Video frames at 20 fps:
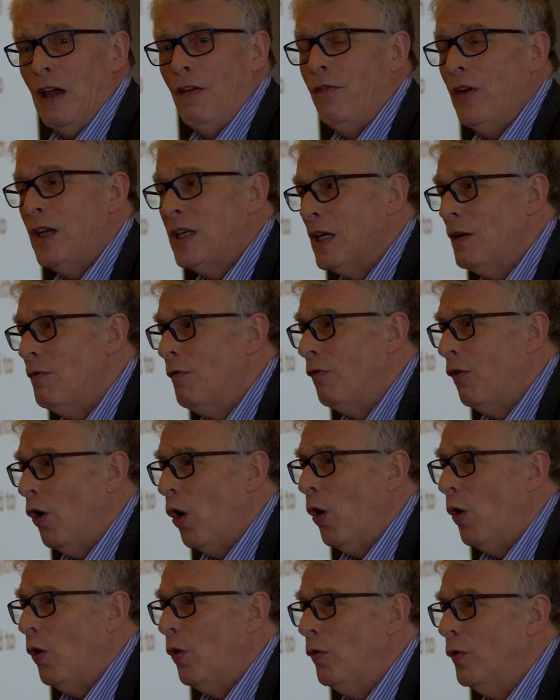if it
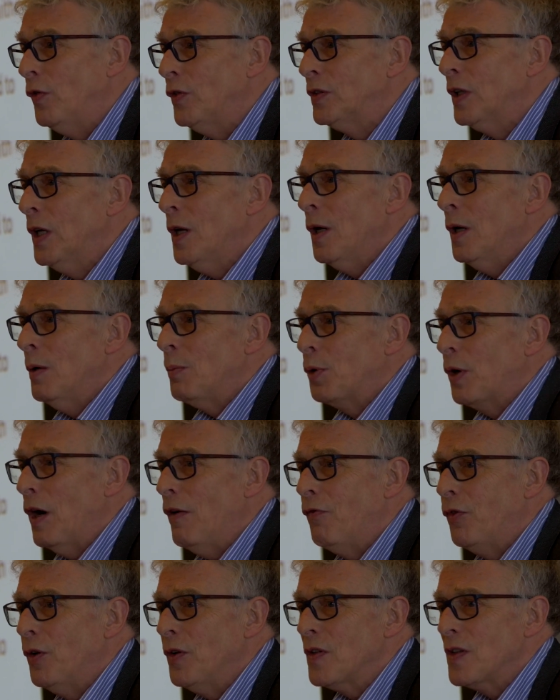involves
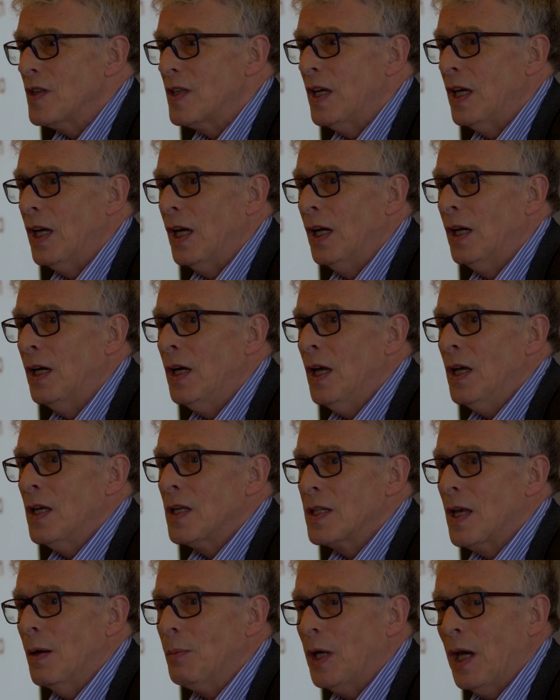preferencing
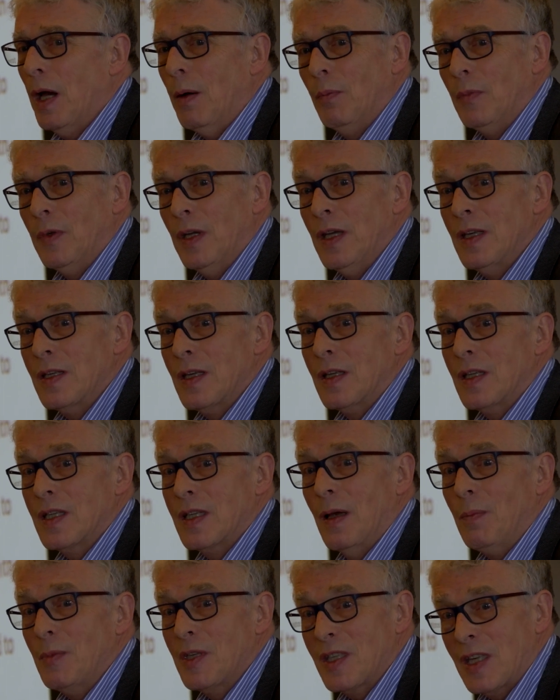some companies and
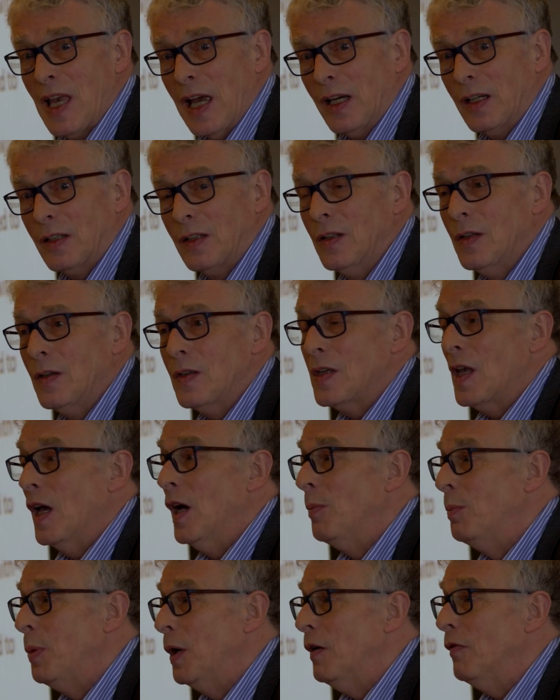some sectors
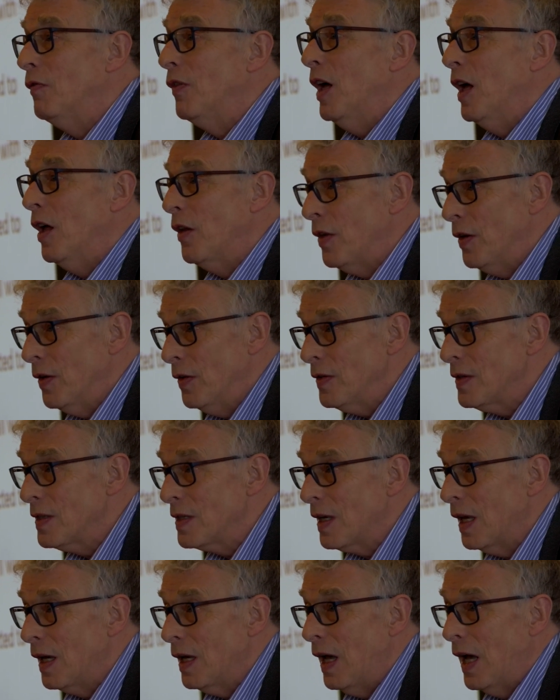above
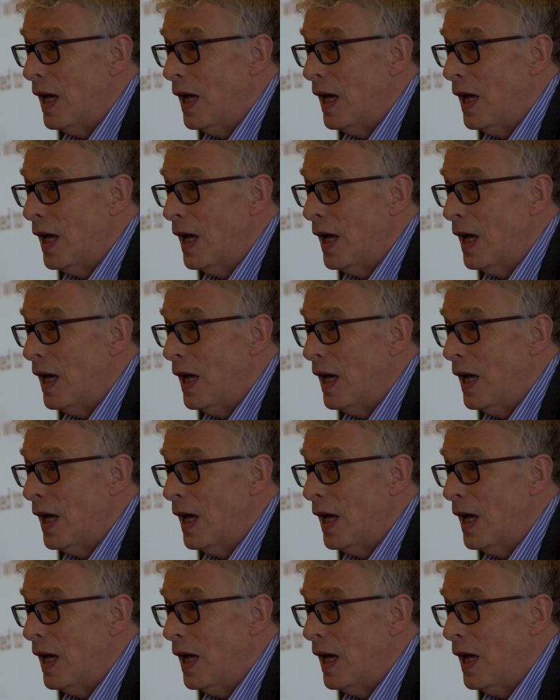others,